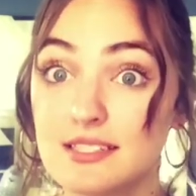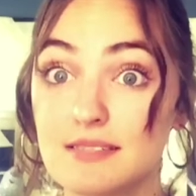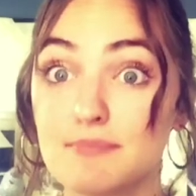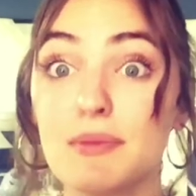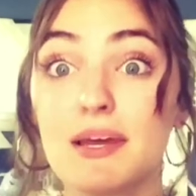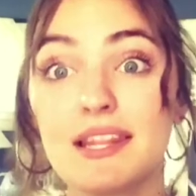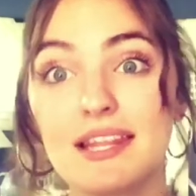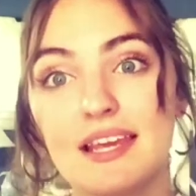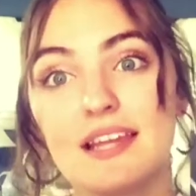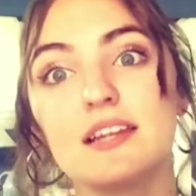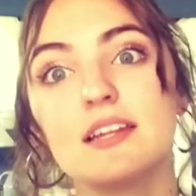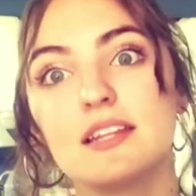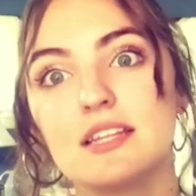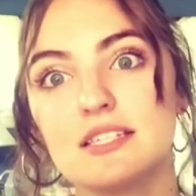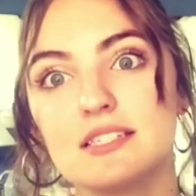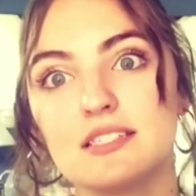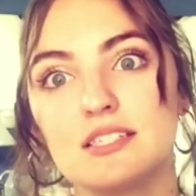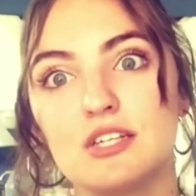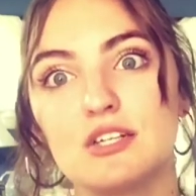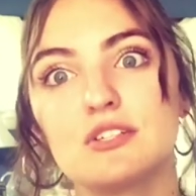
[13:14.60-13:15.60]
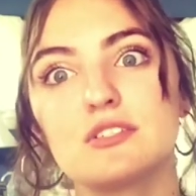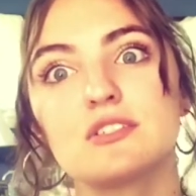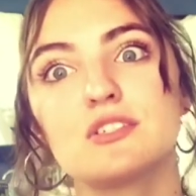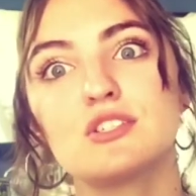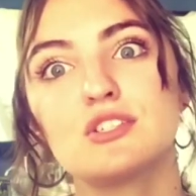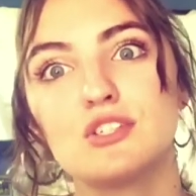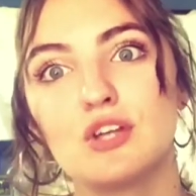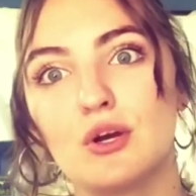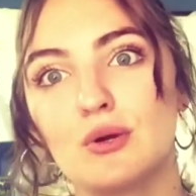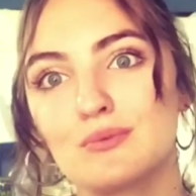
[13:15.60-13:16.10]
by the end of this year.
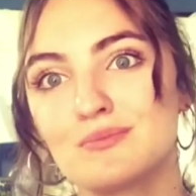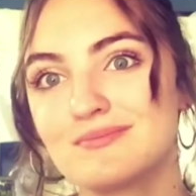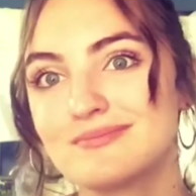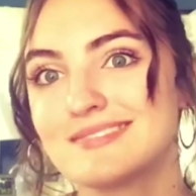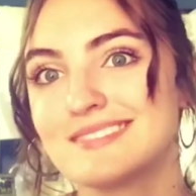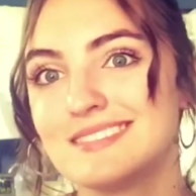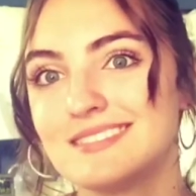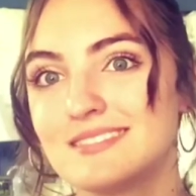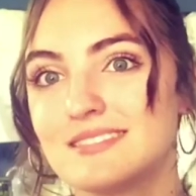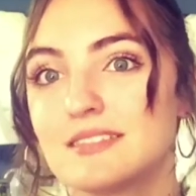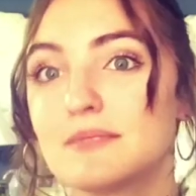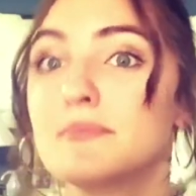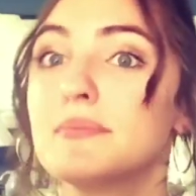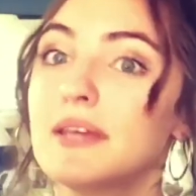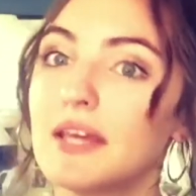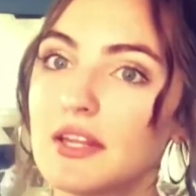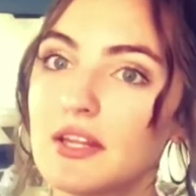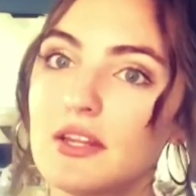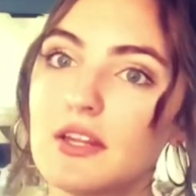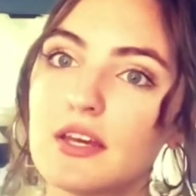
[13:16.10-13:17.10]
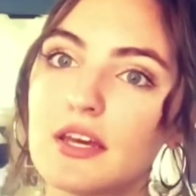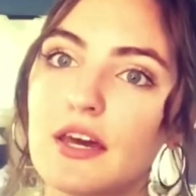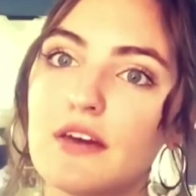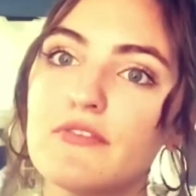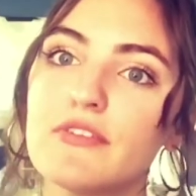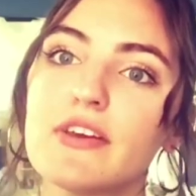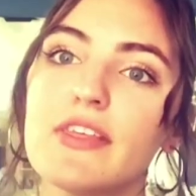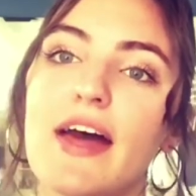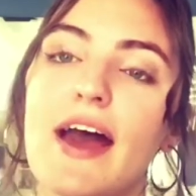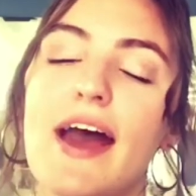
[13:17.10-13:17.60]
So be on the
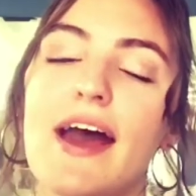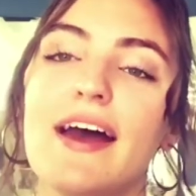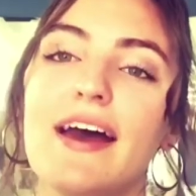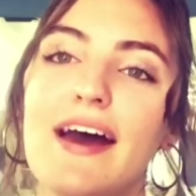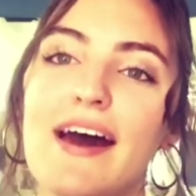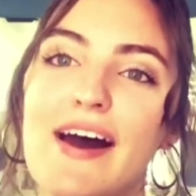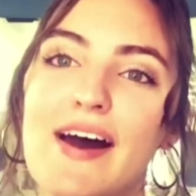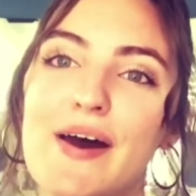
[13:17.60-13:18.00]
lookout for that,